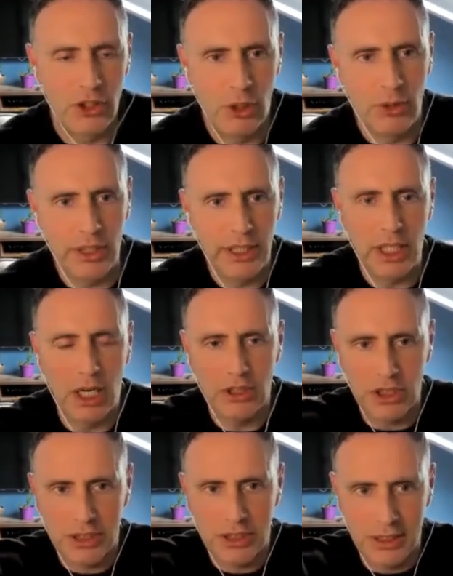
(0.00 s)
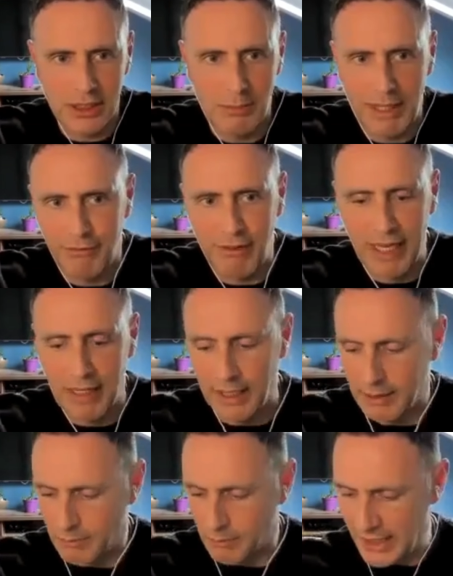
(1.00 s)
unity consciousness to me felt
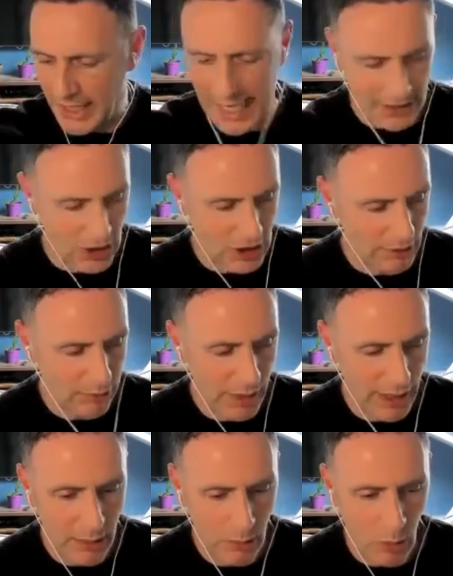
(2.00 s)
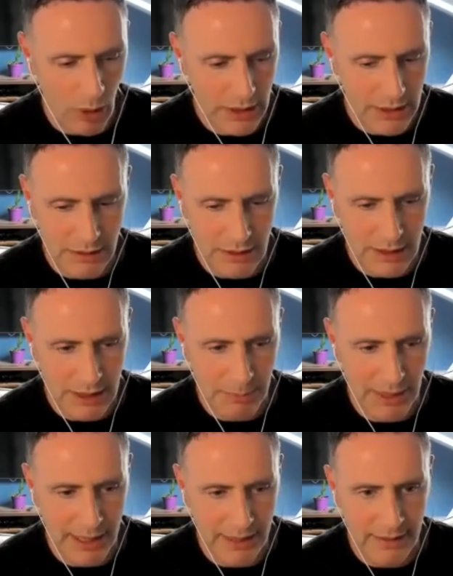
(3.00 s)
like the edges of what I was
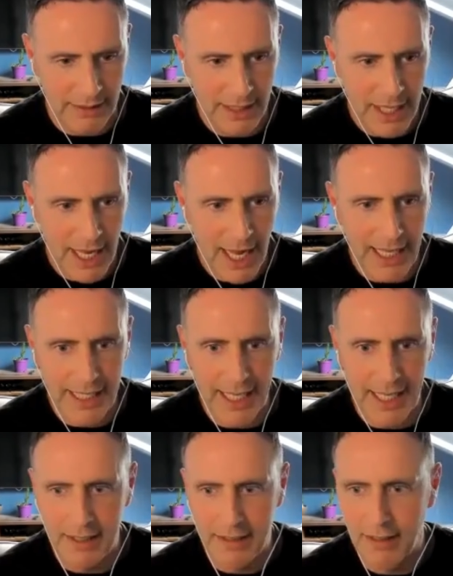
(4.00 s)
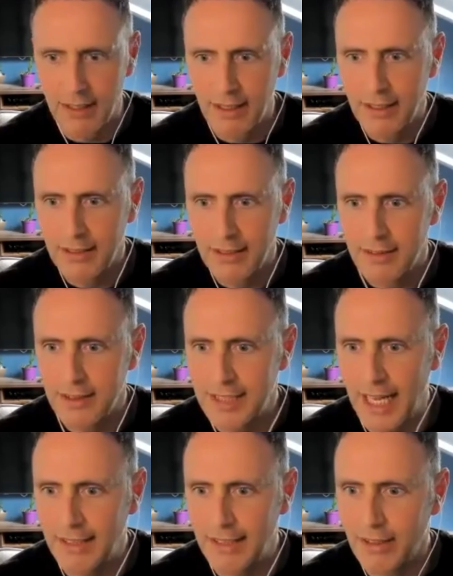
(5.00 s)
disappeared, and then the
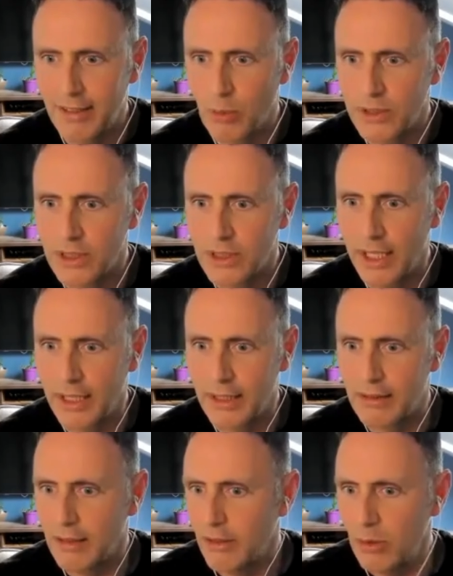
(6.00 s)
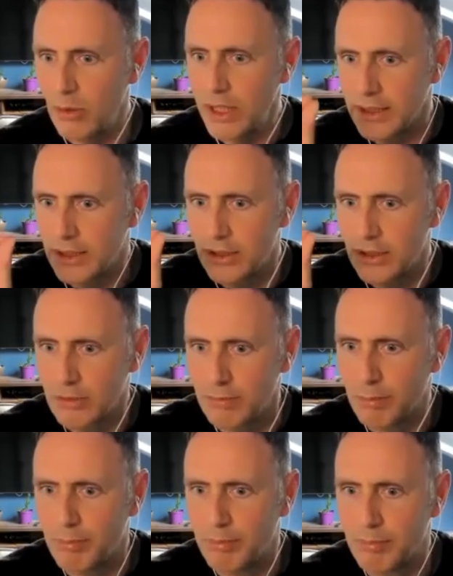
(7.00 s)
center was like the nucleus just
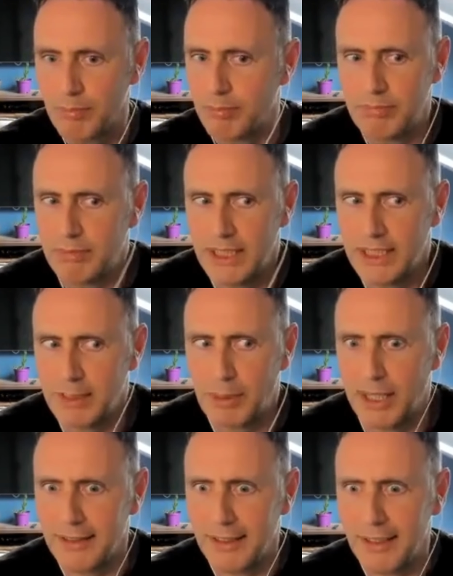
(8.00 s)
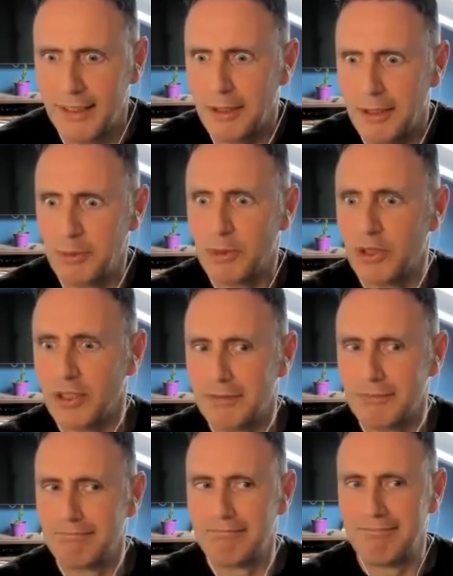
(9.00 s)
disappeared, and it was
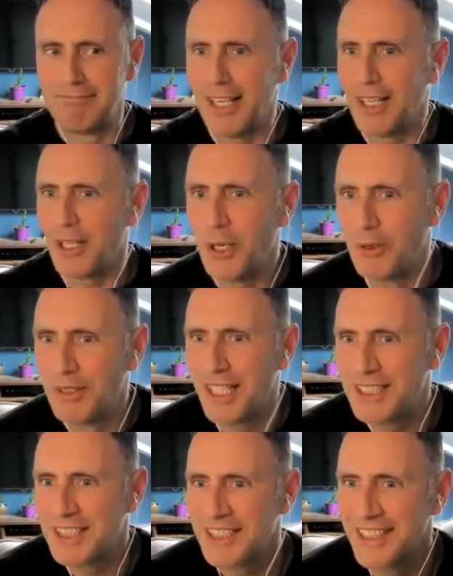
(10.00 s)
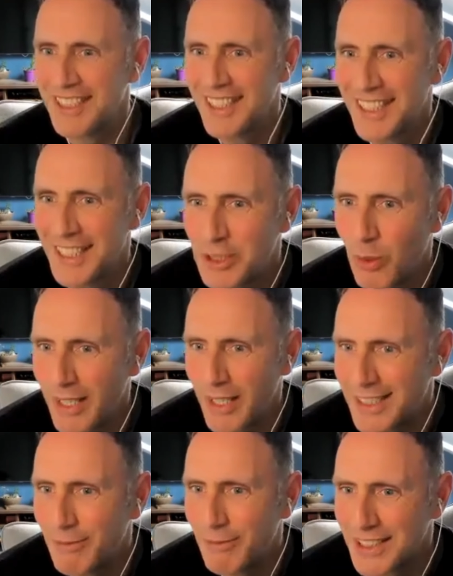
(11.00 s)
just I don't know. It's
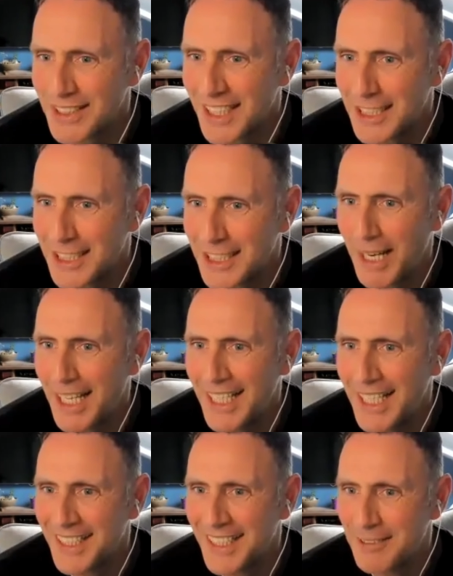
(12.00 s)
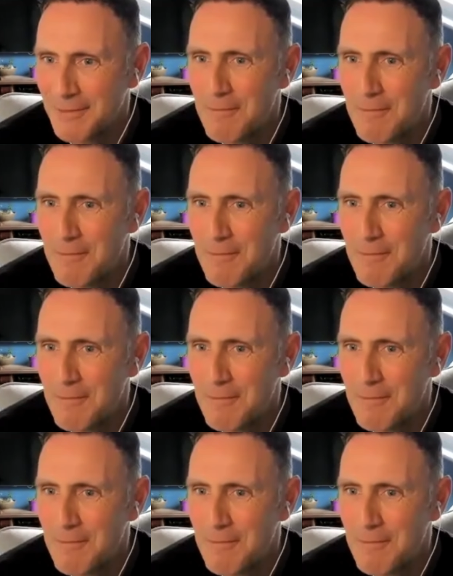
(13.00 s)
quite difficult to explain.